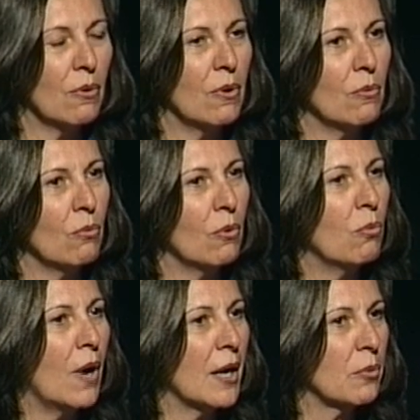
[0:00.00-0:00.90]

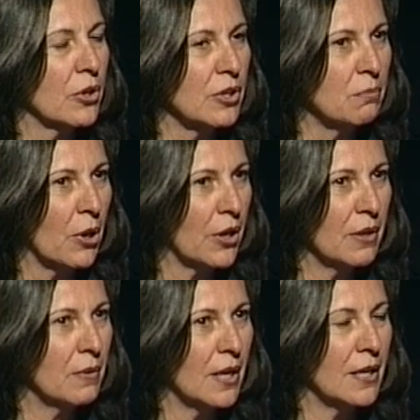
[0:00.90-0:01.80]
why
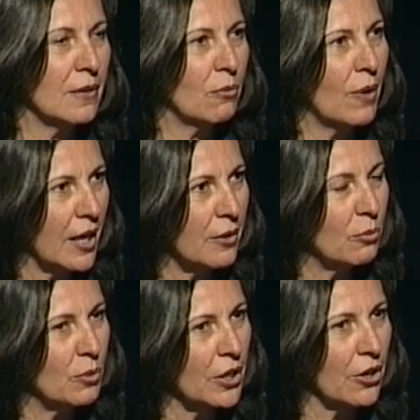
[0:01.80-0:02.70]

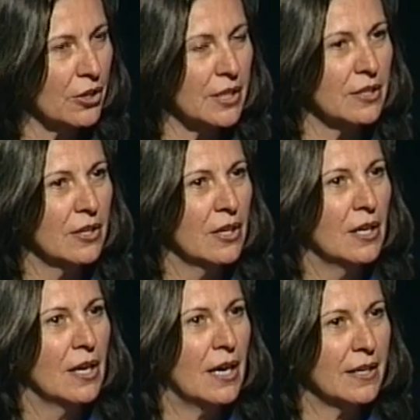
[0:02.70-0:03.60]
we are good
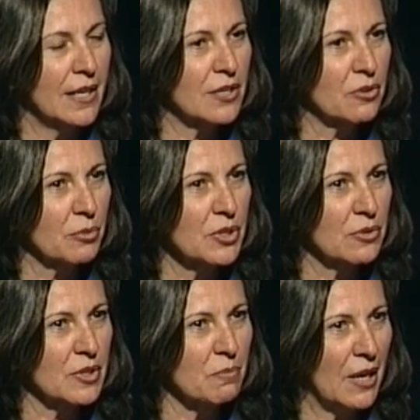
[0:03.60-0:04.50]
natural
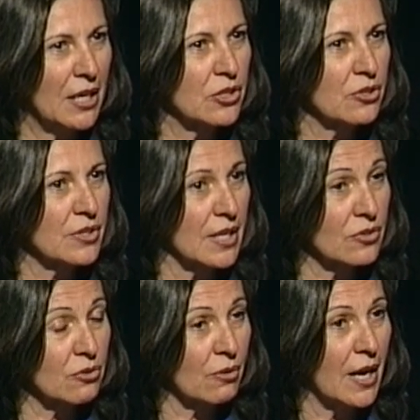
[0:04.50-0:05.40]
resource managers
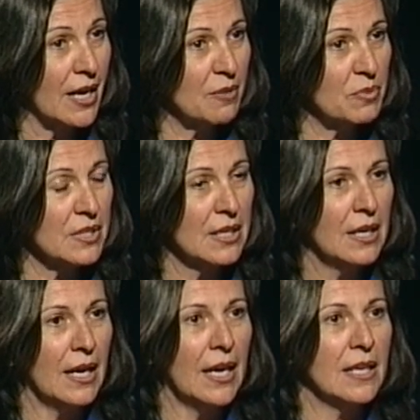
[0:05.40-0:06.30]
as tribes,
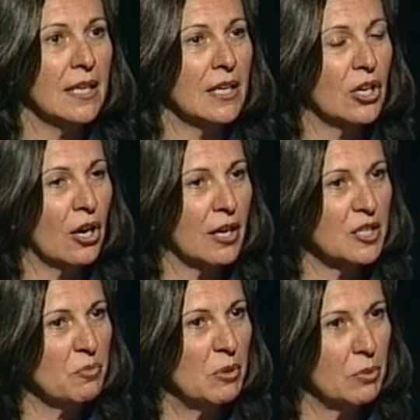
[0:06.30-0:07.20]
and
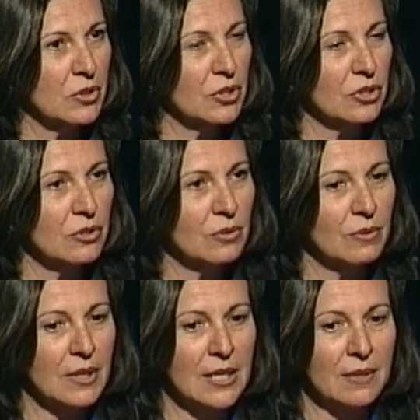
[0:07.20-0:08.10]
encourage people
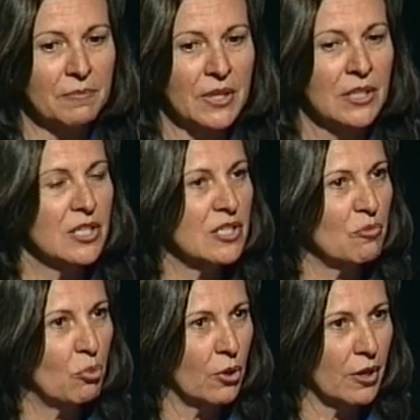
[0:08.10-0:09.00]
to
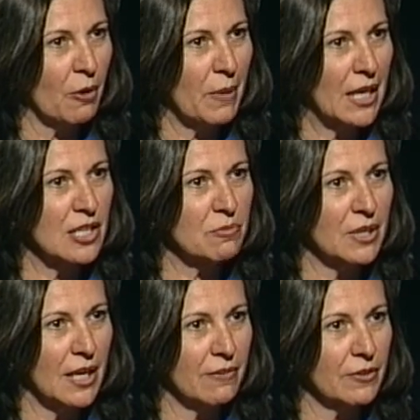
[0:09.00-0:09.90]
support our
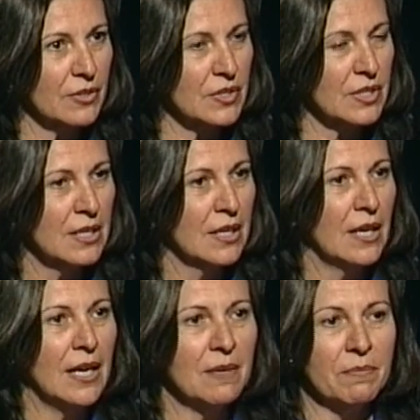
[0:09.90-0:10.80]
management efforts,
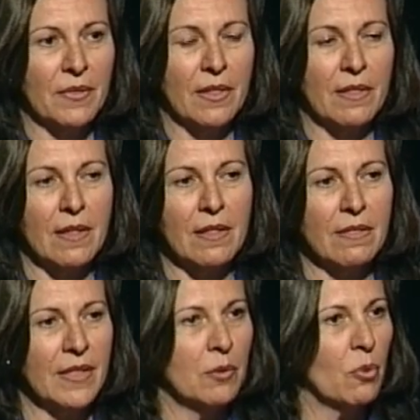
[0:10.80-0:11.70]

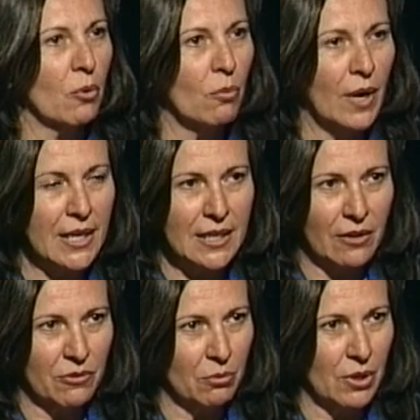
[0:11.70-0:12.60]
then we're way
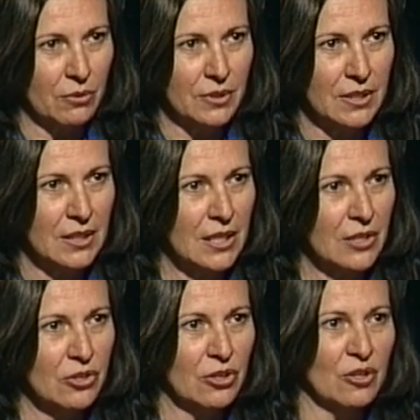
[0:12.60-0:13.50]
down the road
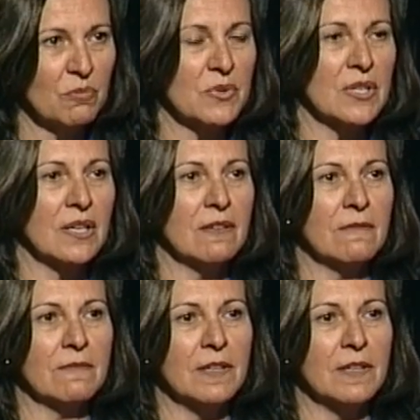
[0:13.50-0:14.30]
in terms of